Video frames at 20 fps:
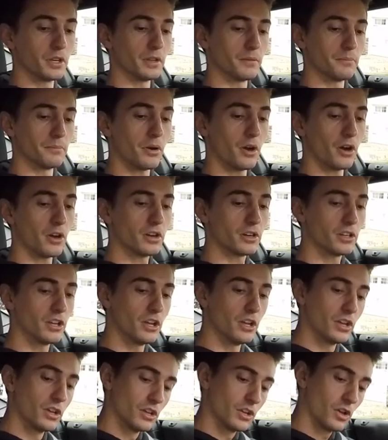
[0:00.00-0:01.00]
it in park,
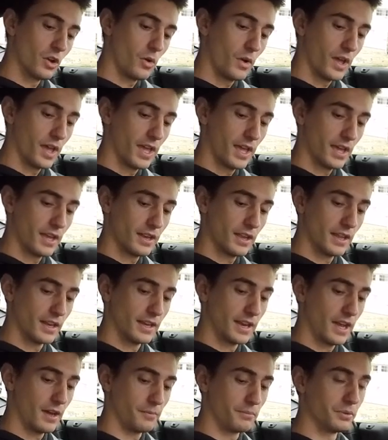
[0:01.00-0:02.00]
go ahead
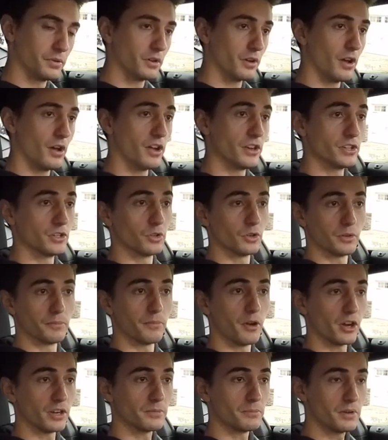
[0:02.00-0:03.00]
and now put on your
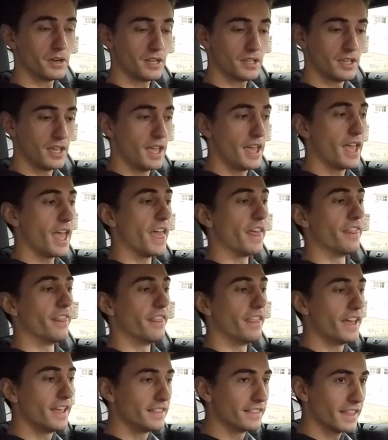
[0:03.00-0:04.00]
parking brake
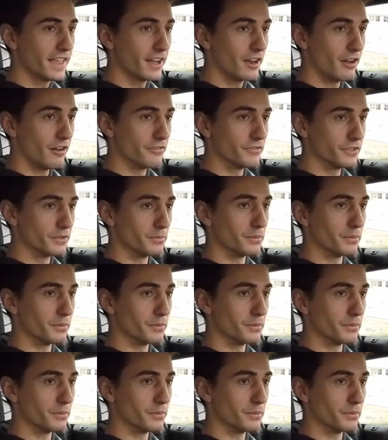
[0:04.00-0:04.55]
and then let off your